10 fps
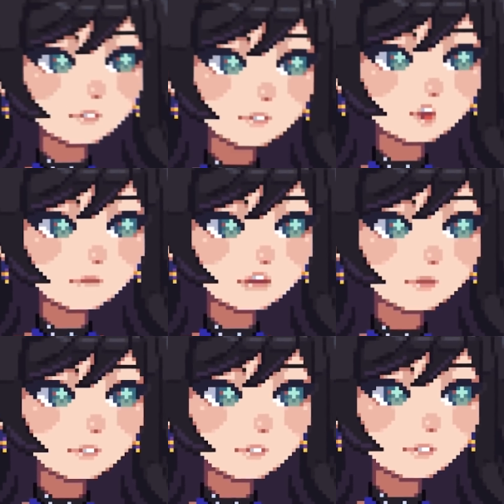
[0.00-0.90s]
If you guys
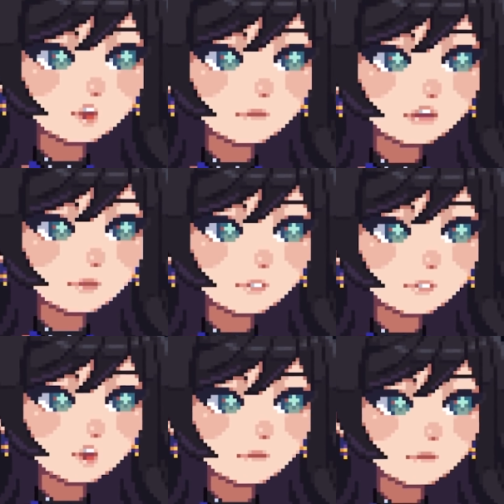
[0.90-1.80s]
want to see me
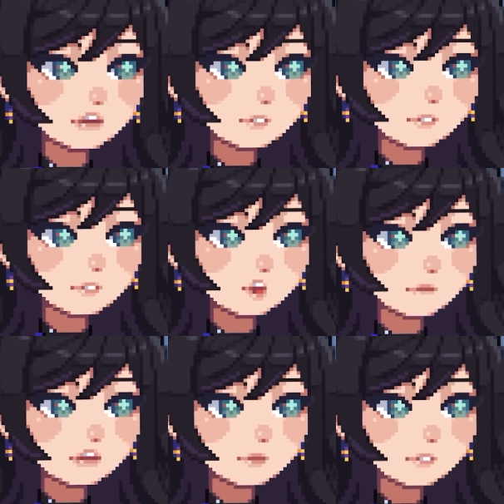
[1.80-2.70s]
live, make sure to check me
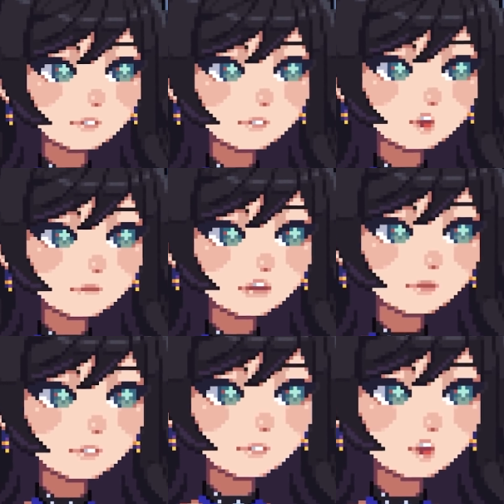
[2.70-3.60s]
out on Twitch as
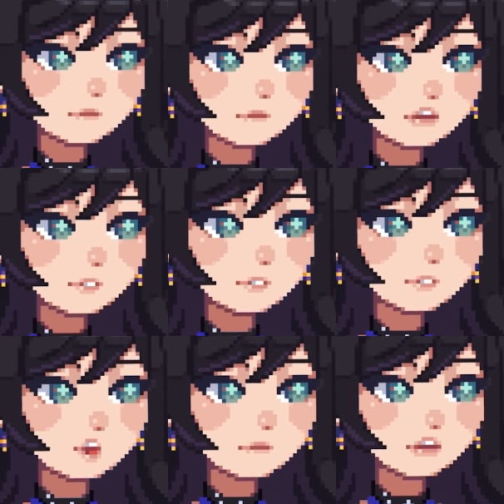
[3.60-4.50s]
well, because I plan
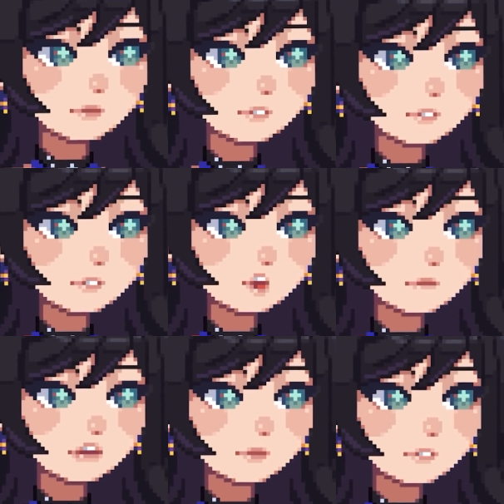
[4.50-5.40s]
to stream
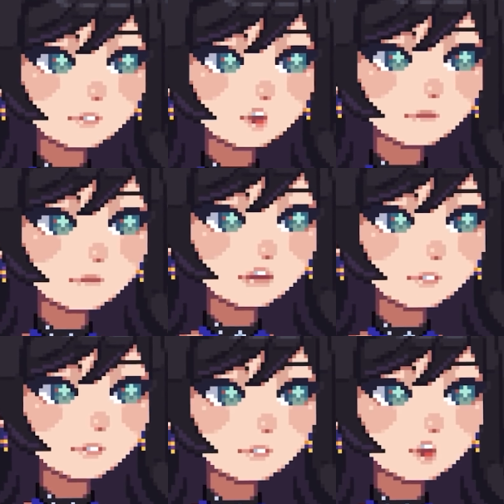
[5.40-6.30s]
quite a bit
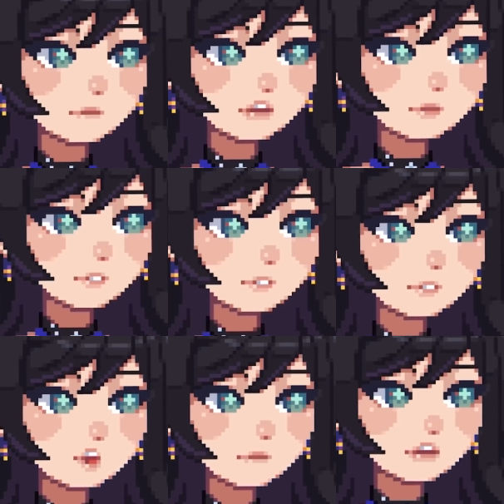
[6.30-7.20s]
this week, and
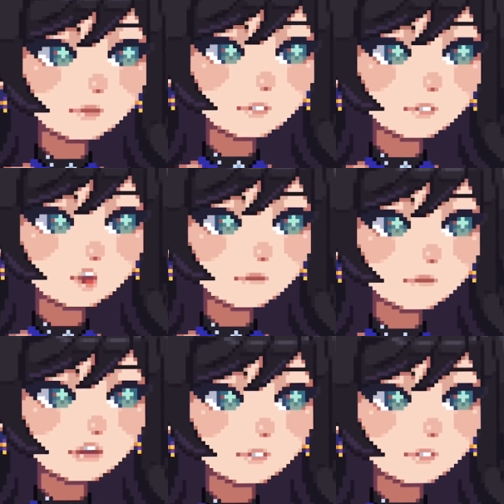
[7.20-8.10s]
whenever, of course, I am
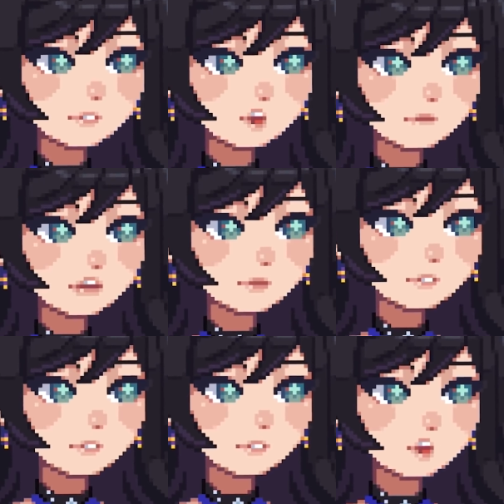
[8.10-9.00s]
free and follow
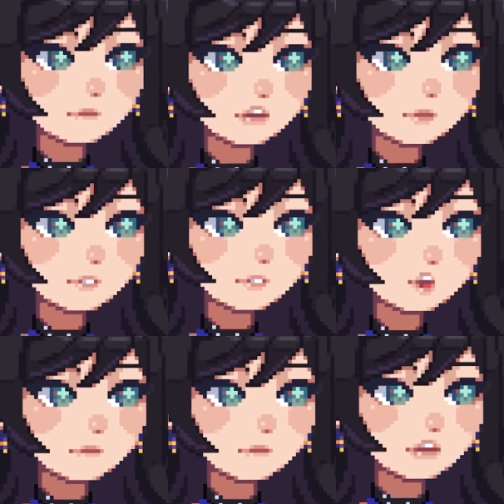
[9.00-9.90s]
along with my
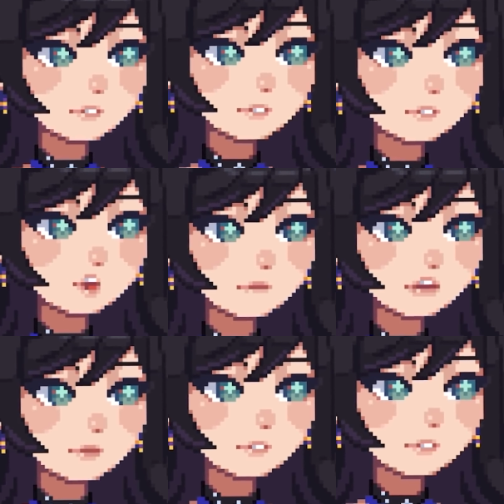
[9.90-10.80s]
schedule. So yeah,
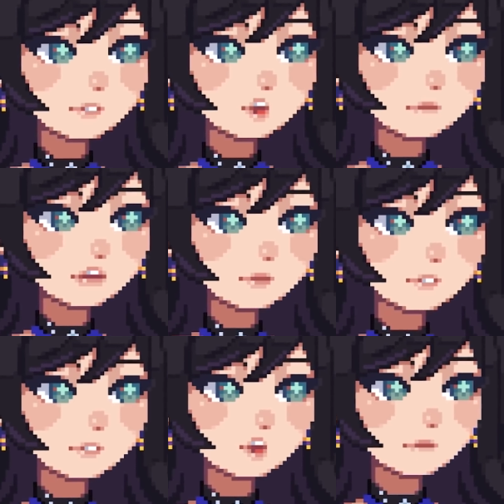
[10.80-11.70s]
make sure to check me out
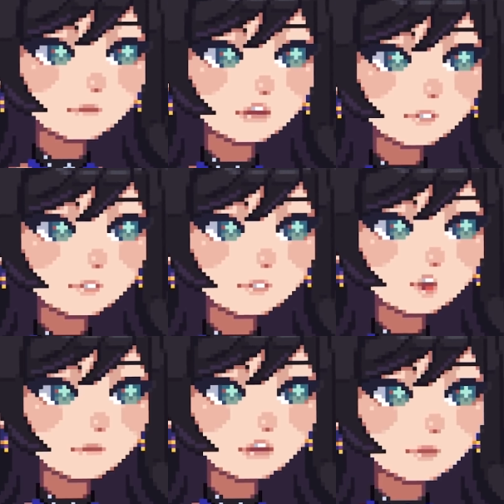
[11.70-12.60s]
there as well.
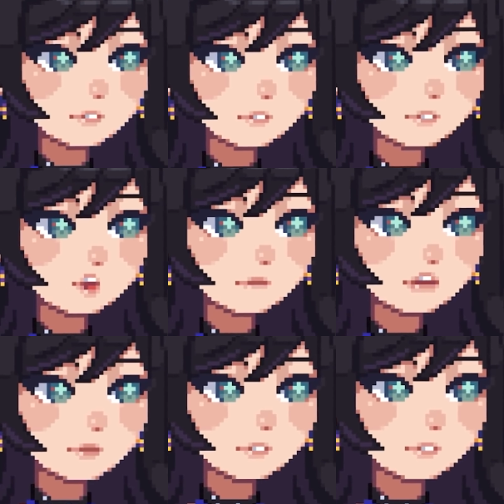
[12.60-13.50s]
And I hope you
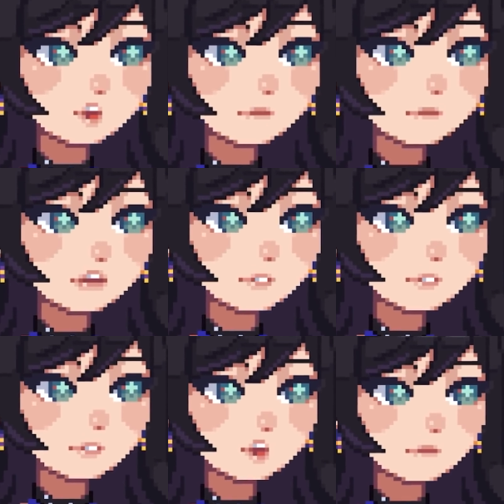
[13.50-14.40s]
all enjoyed the video. And
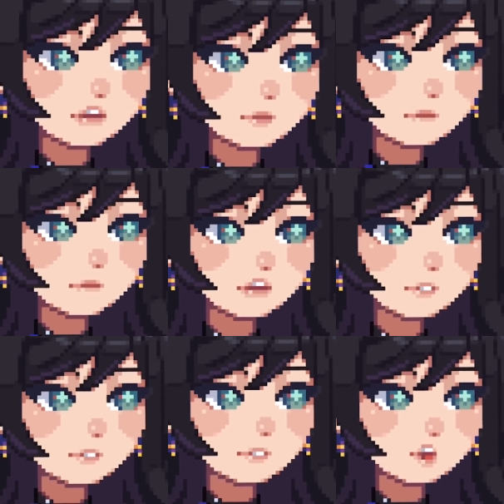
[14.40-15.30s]
if you did, make sure
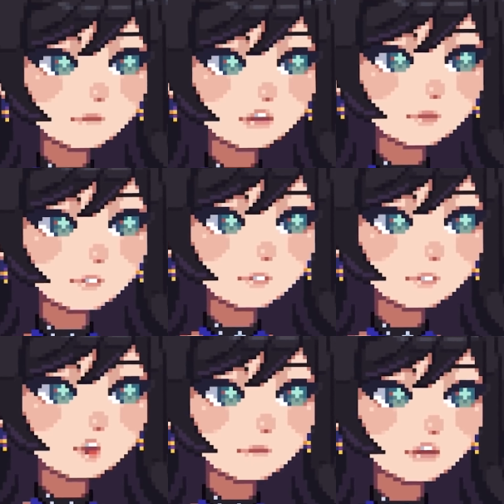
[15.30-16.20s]
to subscribe,
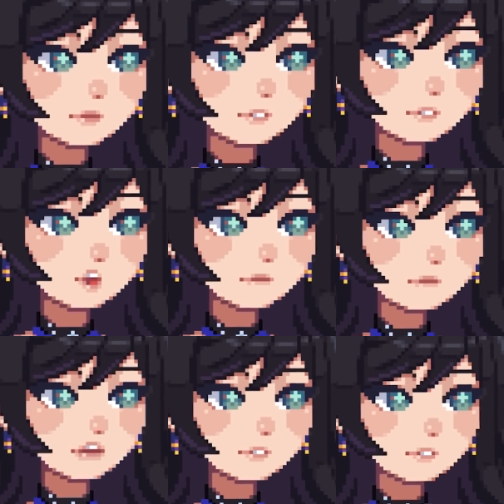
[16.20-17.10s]
leave a like to support the
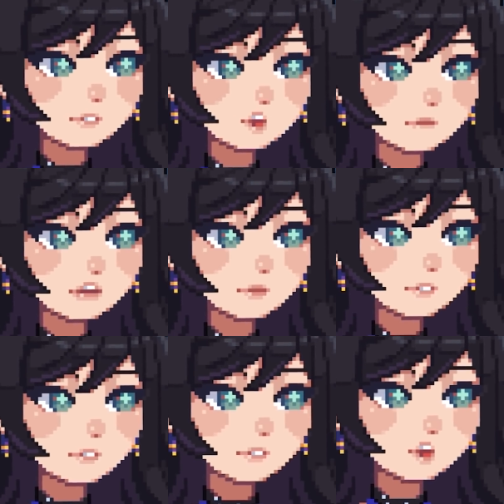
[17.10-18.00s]
video. And I
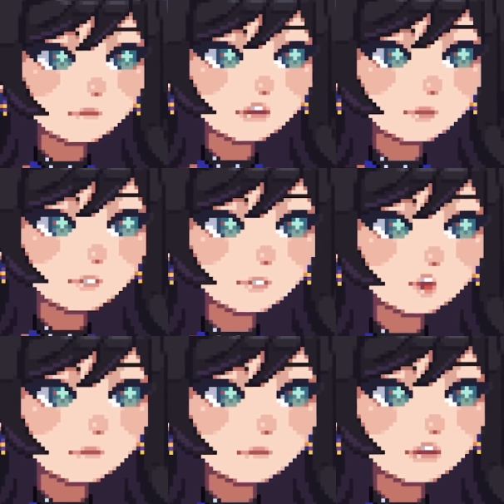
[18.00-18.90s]
hope to see you all
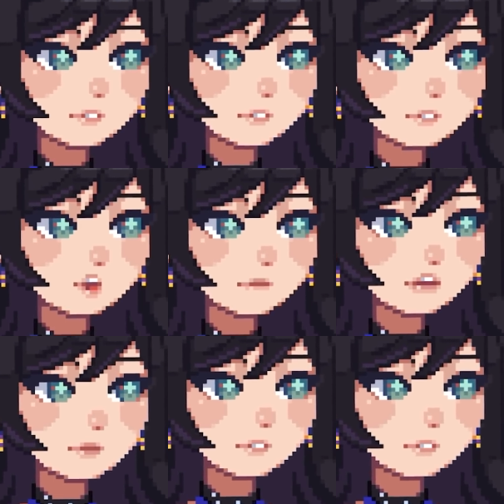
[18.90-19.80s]
next time.
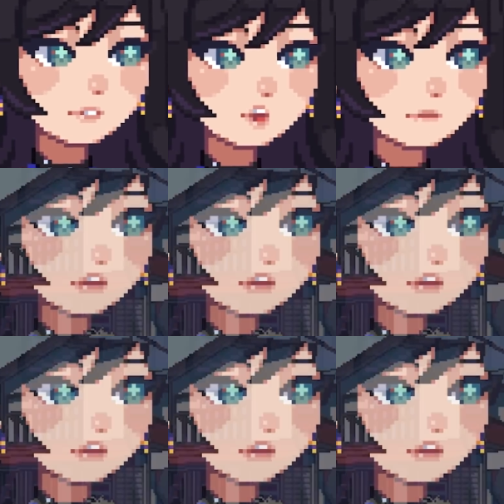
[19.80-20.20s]
Peace.